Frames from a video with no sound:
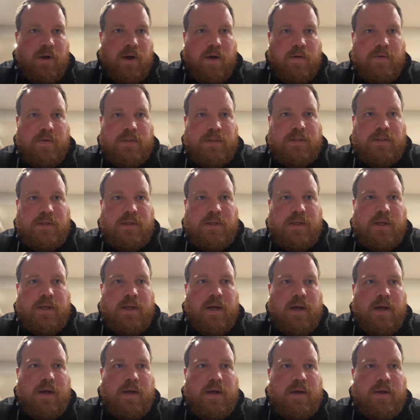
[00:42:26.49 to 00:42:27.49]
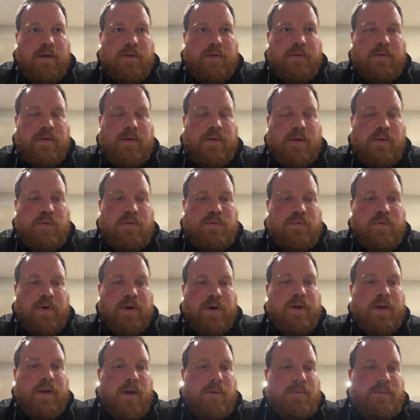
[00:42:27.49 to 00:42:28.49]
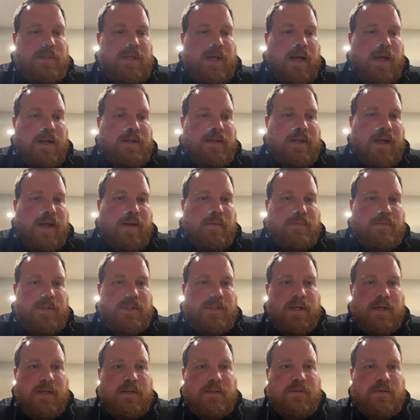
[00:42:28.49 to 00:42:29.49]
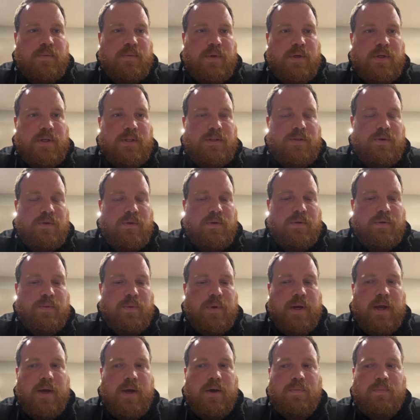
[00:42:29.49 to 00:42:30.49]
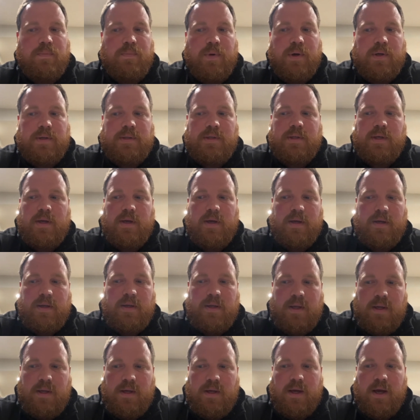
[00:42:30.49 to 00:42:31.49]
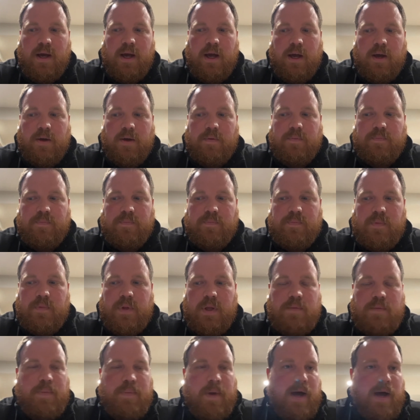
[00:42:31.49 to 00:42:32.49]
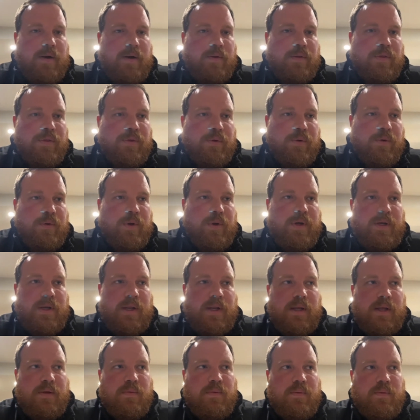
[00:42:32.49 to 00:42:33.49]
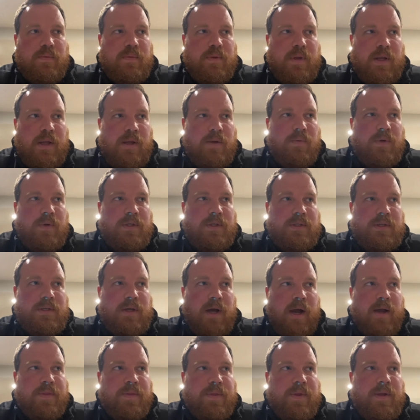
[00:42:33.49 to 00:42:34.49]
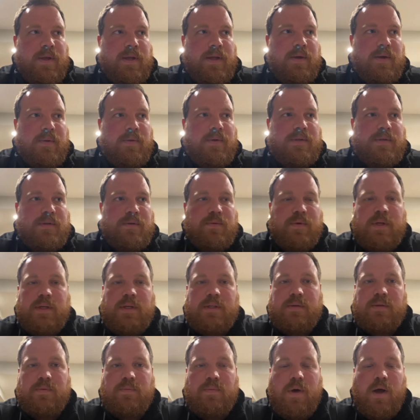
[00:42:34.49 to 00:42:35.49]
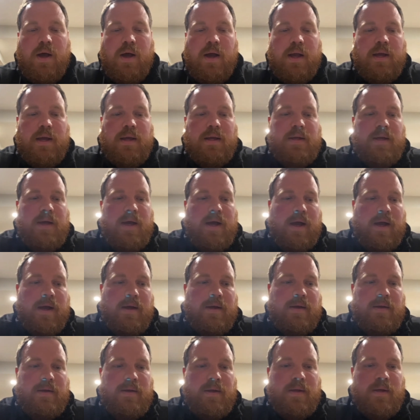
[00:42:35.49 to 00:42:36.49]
Obviously, he was very upset in Game 6 when his shoulder went out, but he battled through, and I think he was the reason why